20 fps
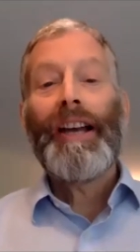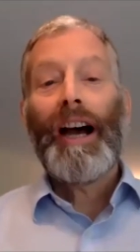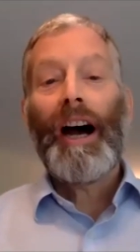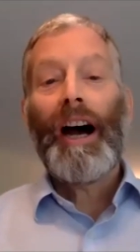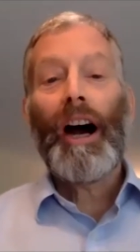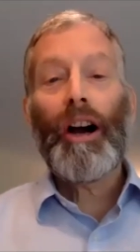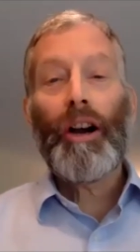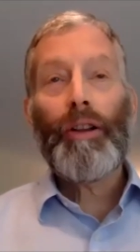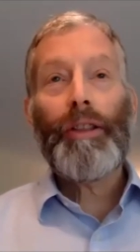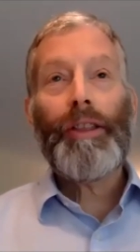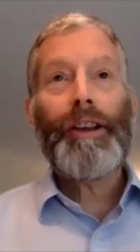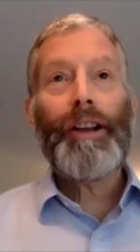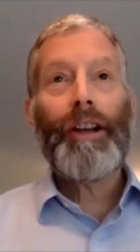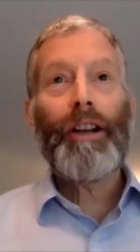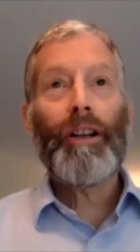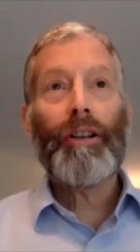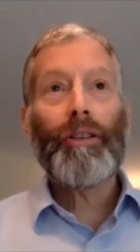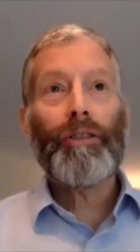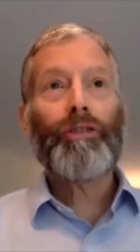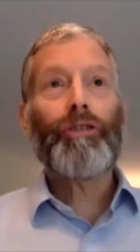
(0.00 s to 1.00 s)
Are
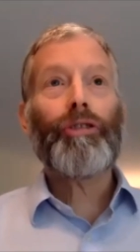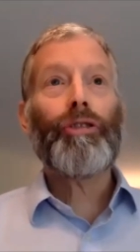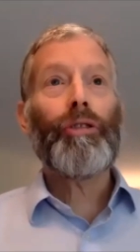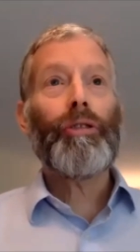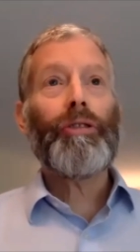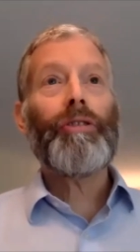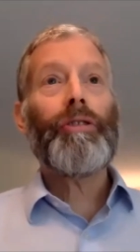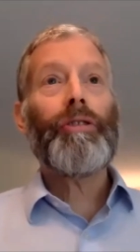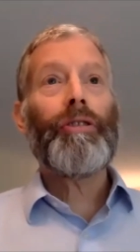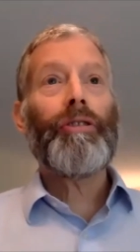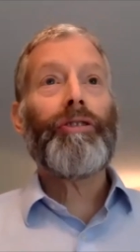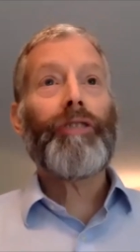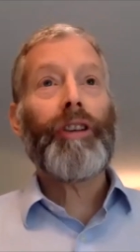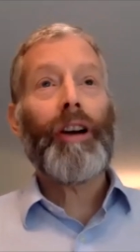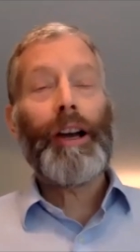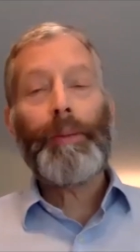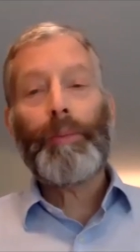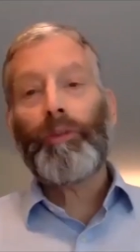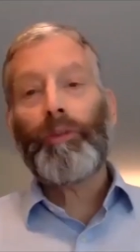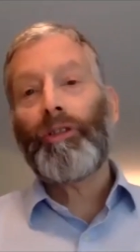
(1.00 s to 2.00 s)
there certain
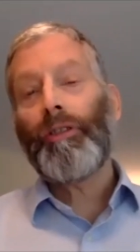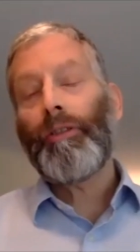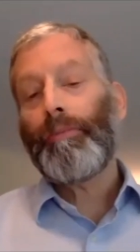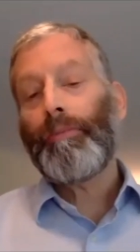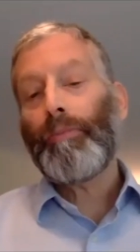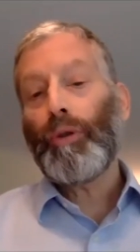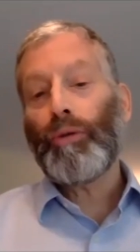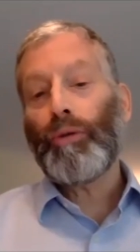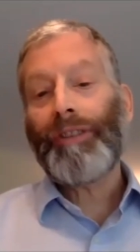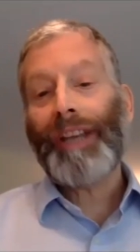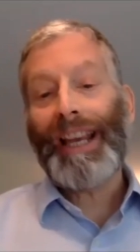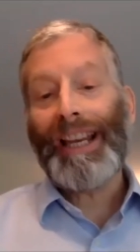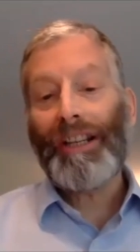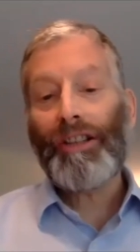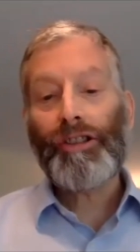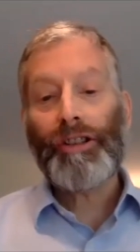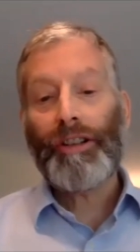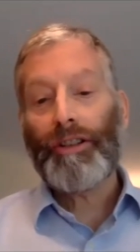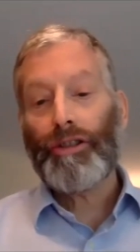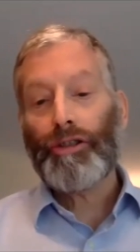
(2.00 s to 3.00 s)
types of
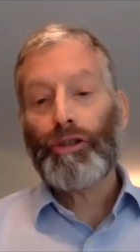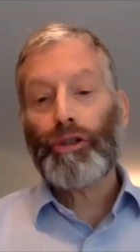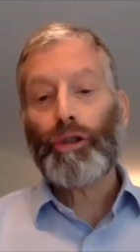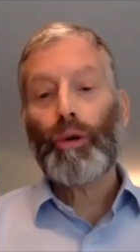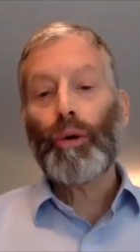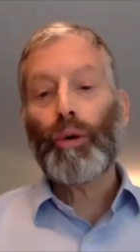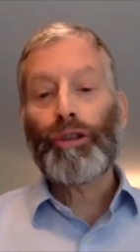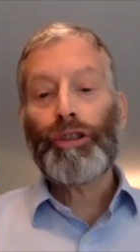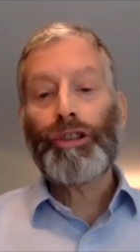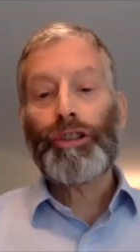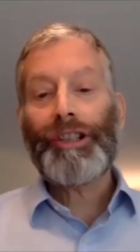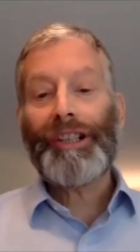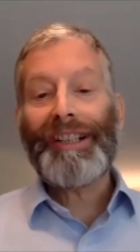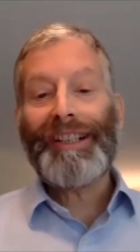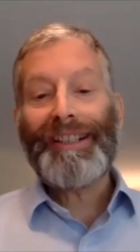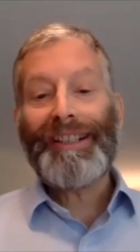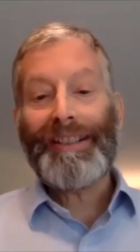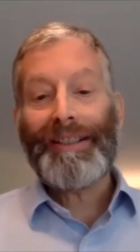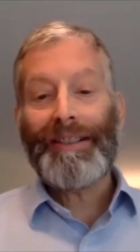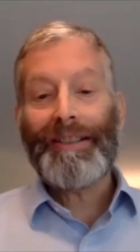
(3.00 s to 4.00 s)
mutations or
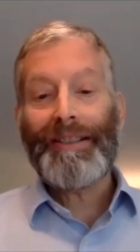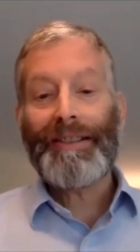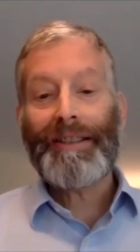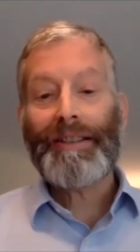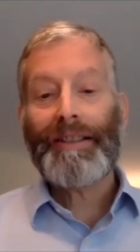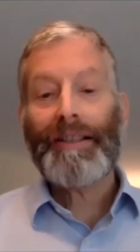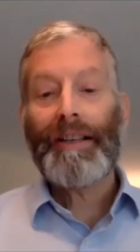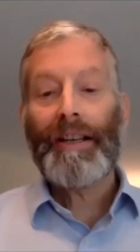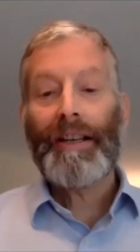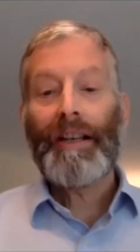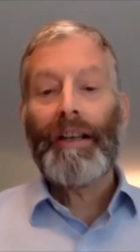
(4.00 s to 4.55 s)
genes